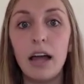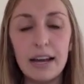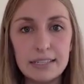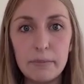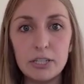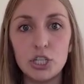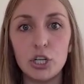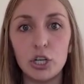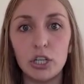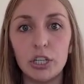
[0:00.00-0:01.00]
As I
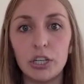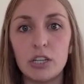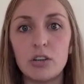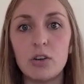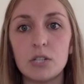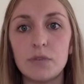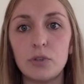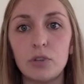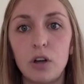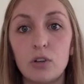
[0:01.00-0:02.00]
mentioned earlier, it's
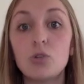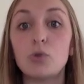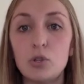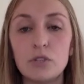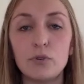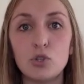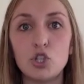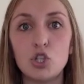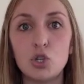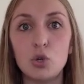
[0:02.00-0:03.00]
also useful
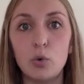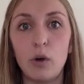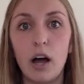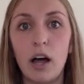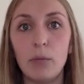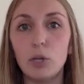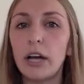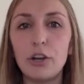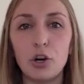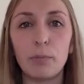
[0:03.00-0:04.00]
to
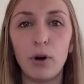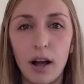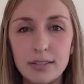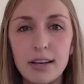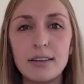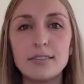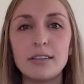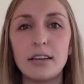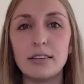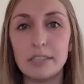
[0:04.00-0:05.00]
look at your process
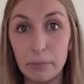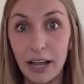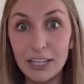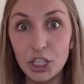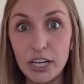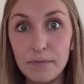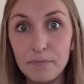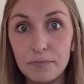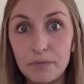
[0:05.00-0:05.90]
and supply chain.